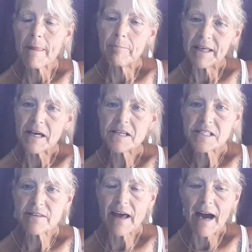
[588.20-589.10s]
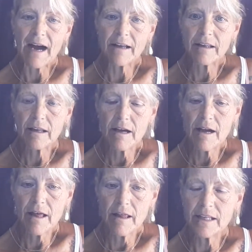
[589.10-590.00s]
because of that,
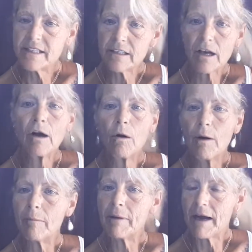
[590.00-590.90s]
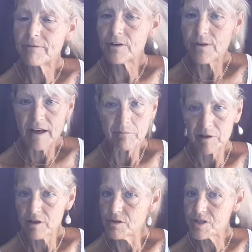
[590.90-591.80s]
it didn't go up after the
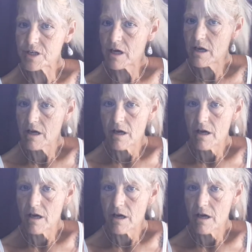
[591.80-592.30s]
Epclusa.